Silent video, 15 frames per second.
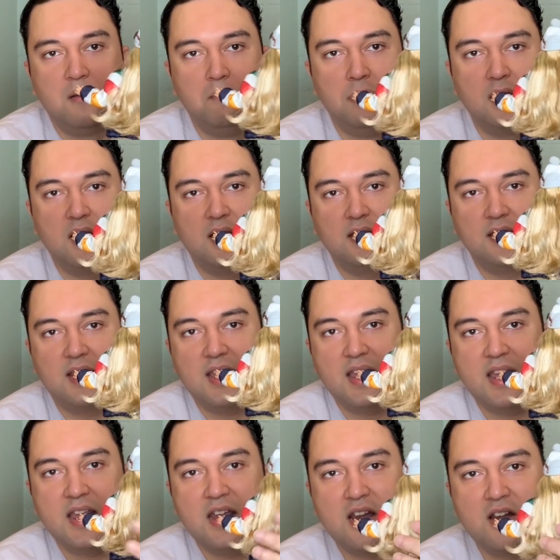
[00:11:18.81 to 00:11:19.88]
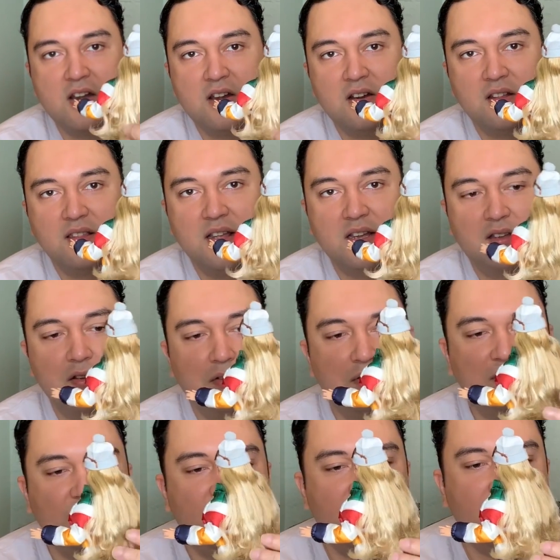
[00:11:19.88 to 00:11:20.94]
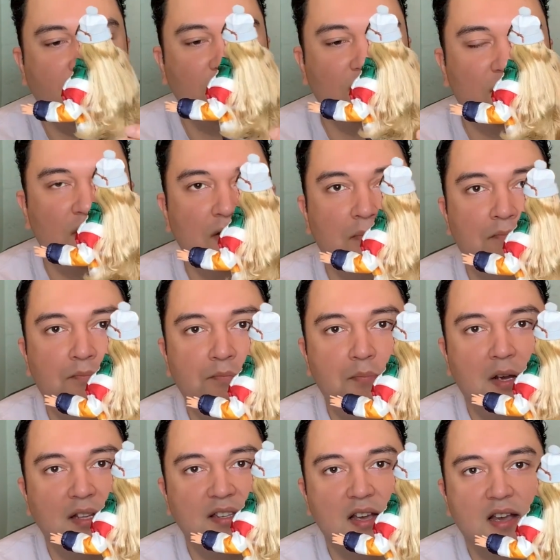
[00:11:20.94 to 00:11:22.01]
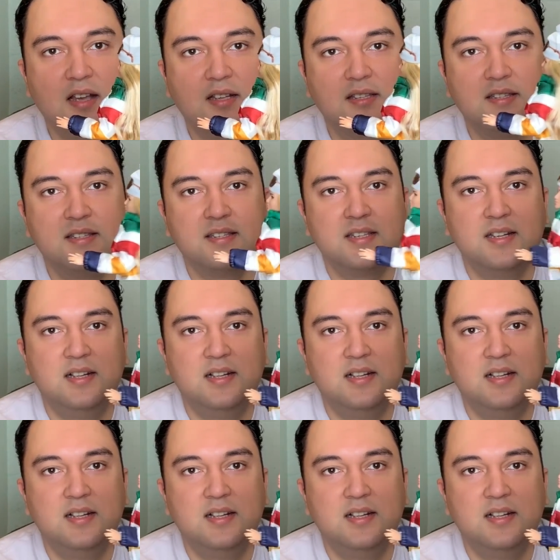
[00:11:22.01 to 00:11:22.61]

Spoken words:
blonde hair that goes down to her buttocks.